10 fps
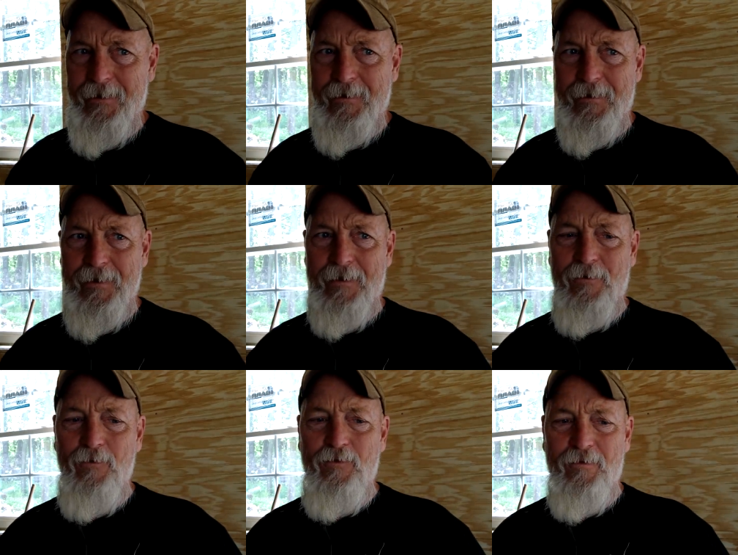uh, and
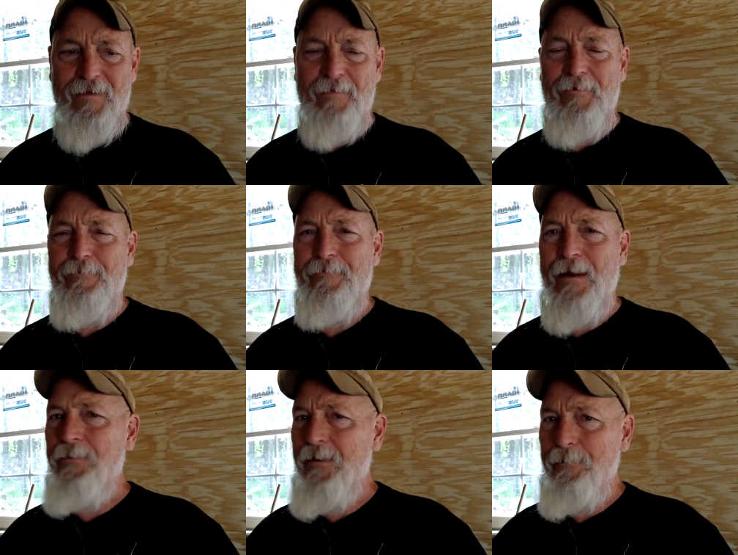you just haven't
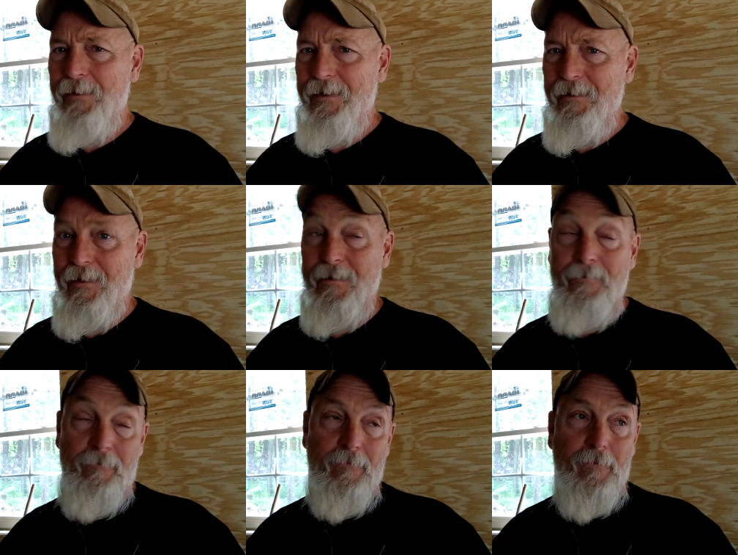found them yet,
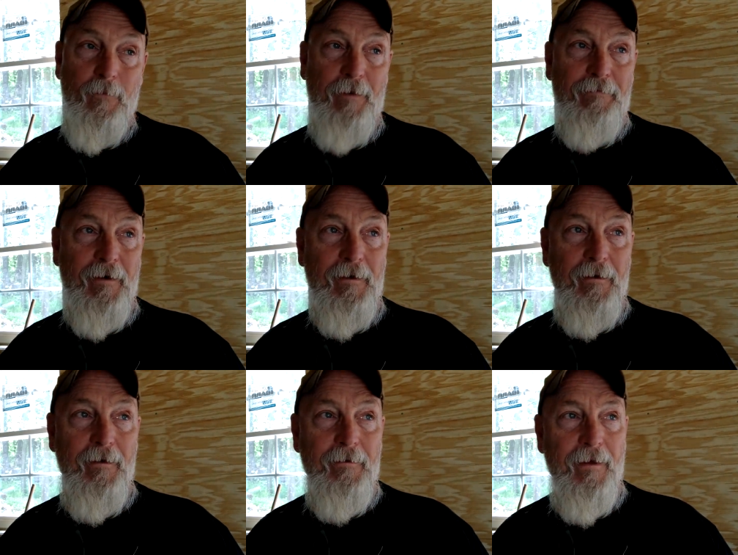and quite
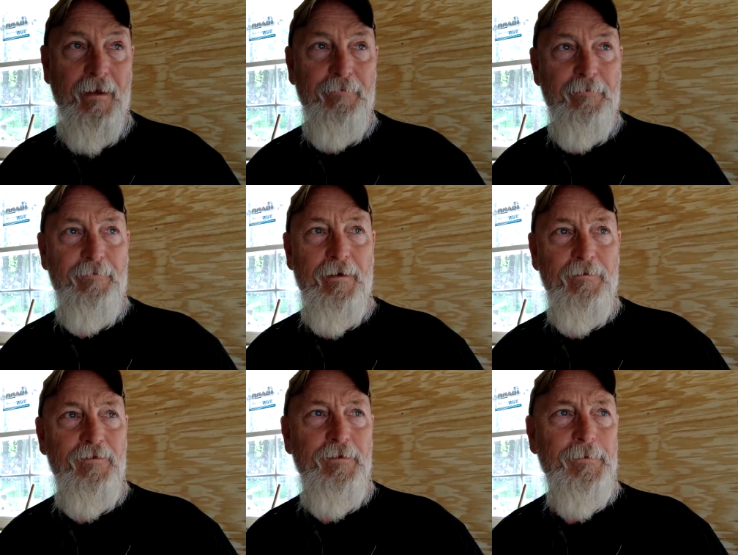frankly, they haven't
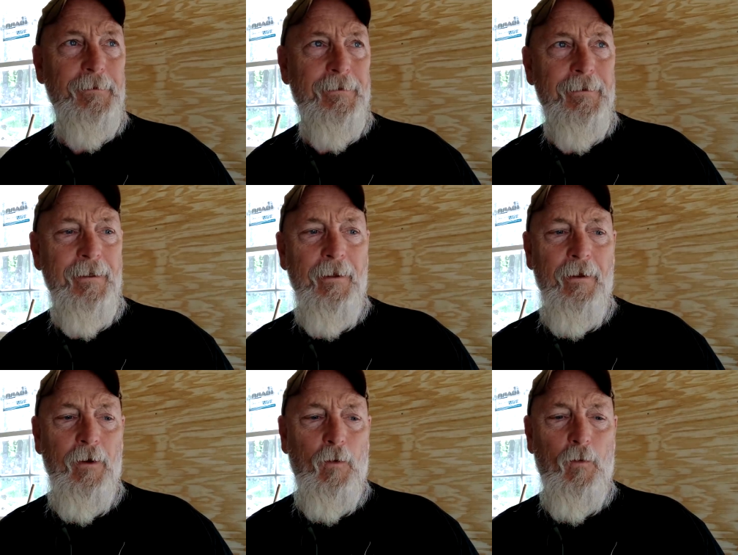found you.
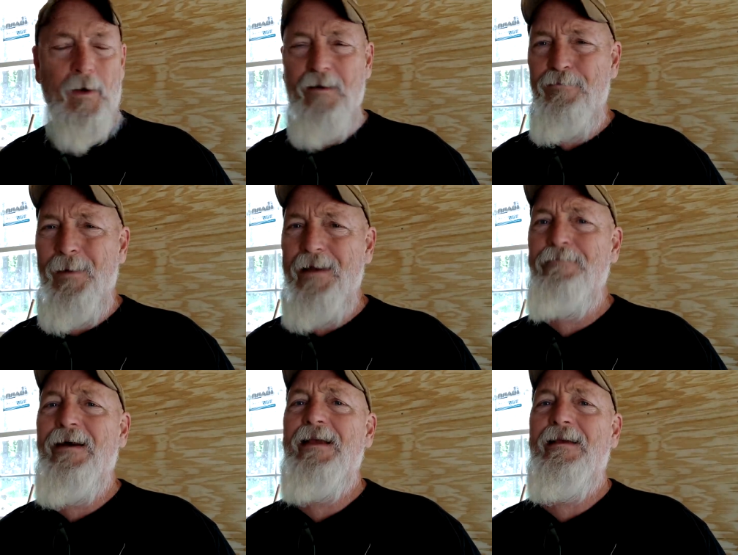One of my
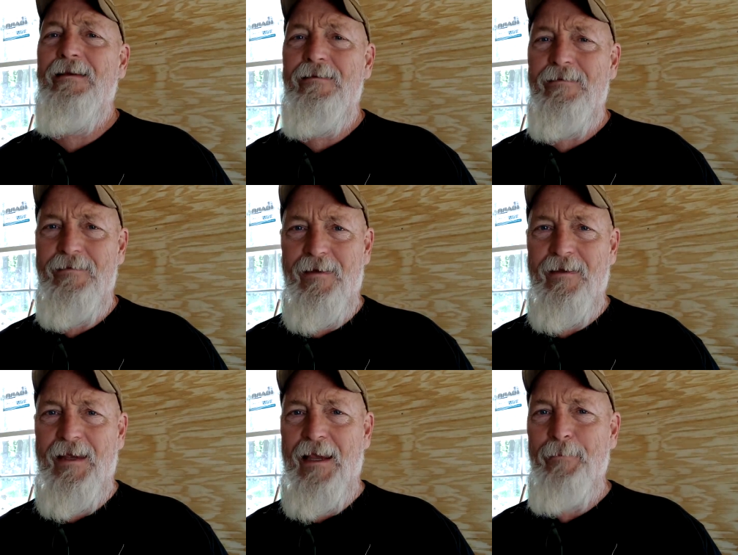Vikings
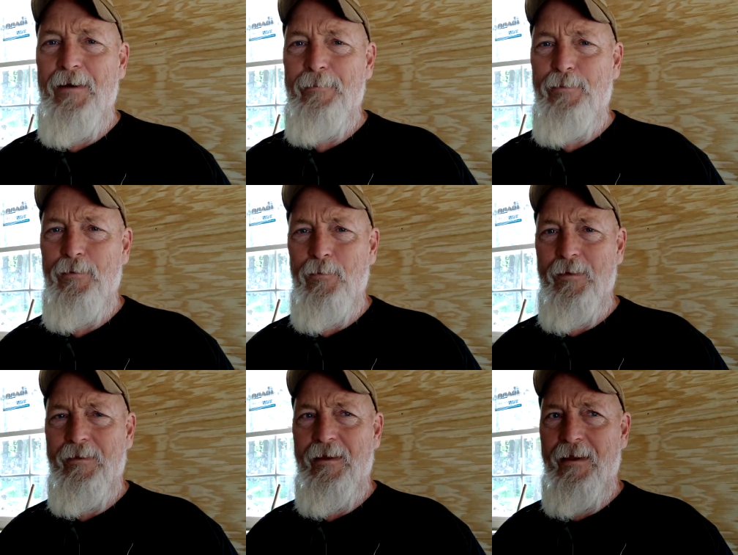came up
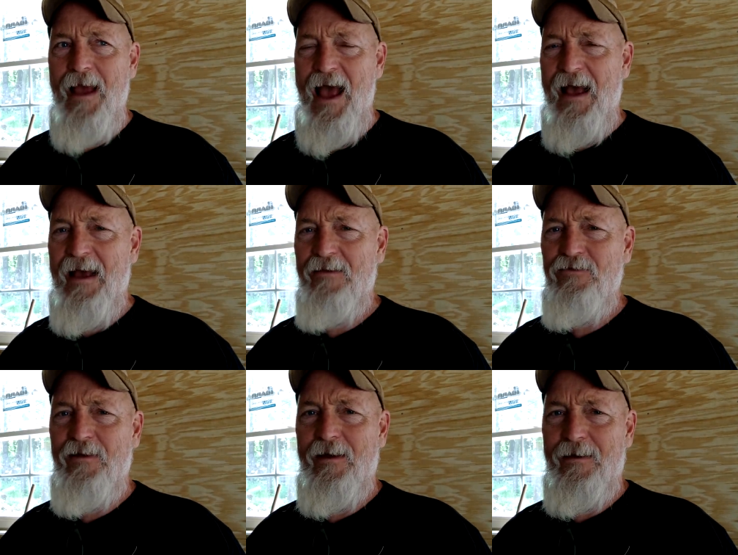with a
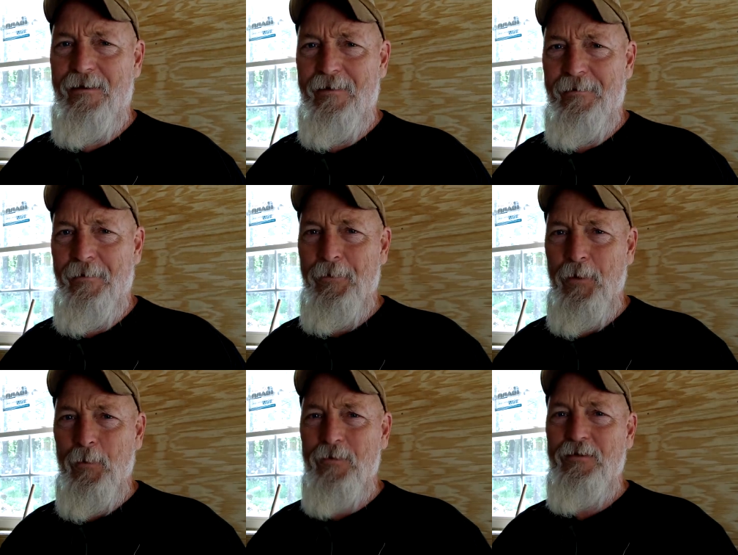hashtag,
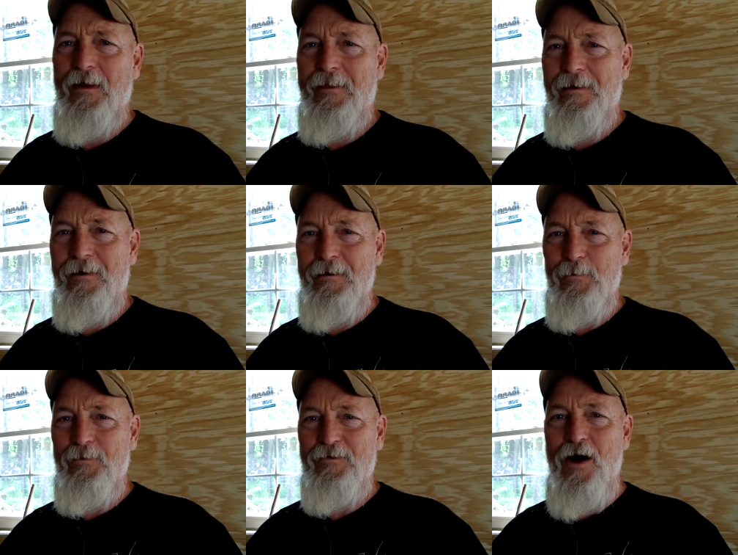which I thought
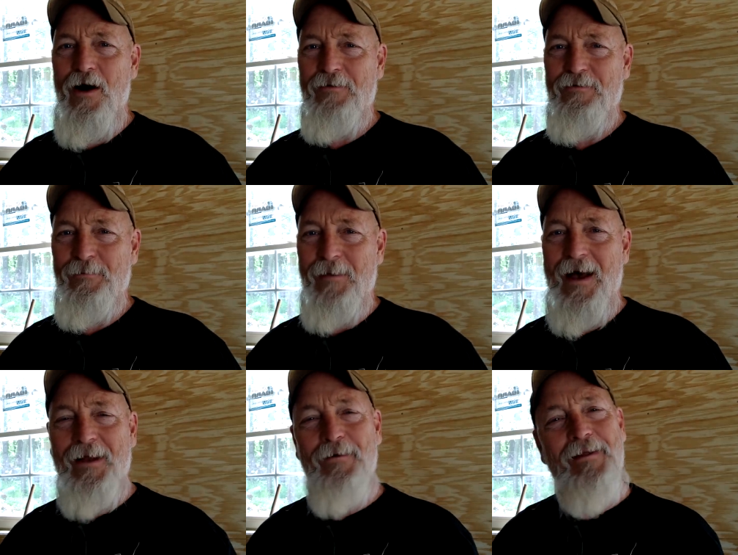was awesome.
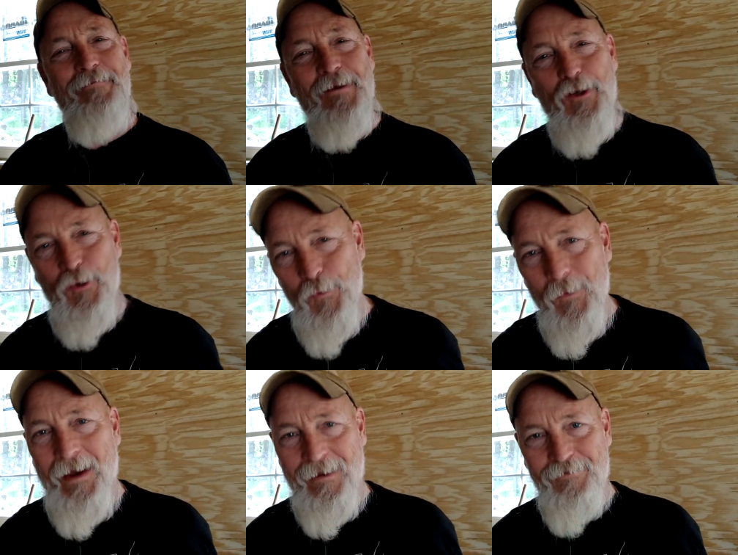I don't even do
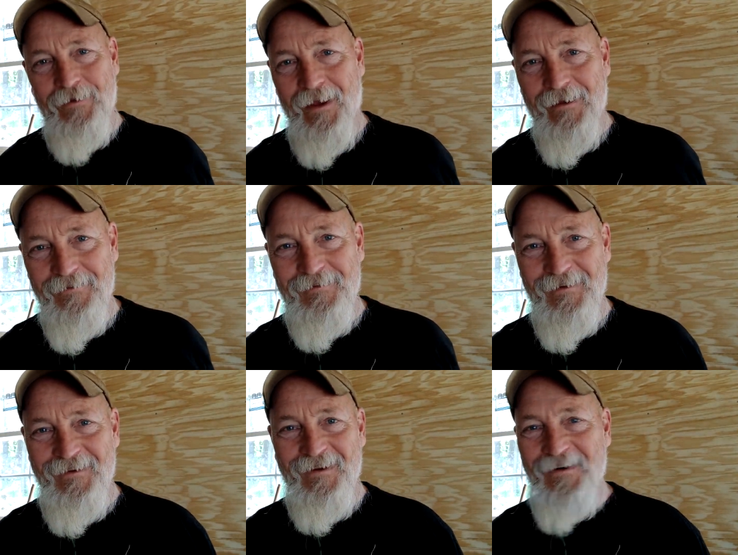hashtags.
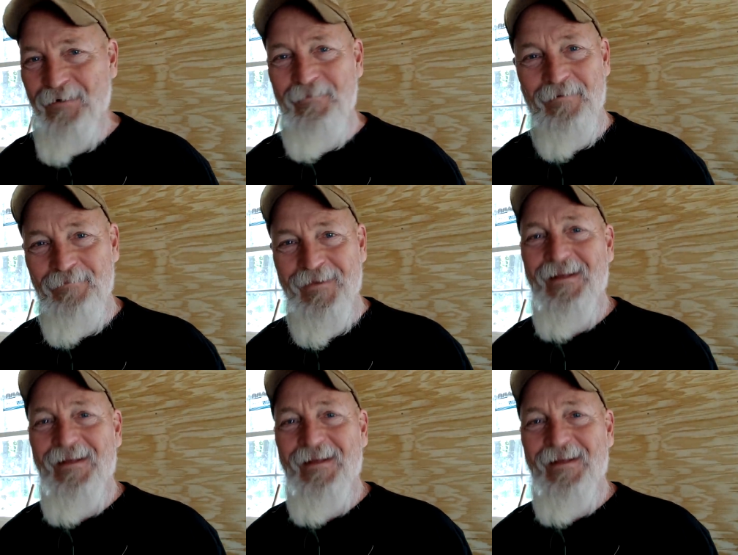You know, I'm I'm,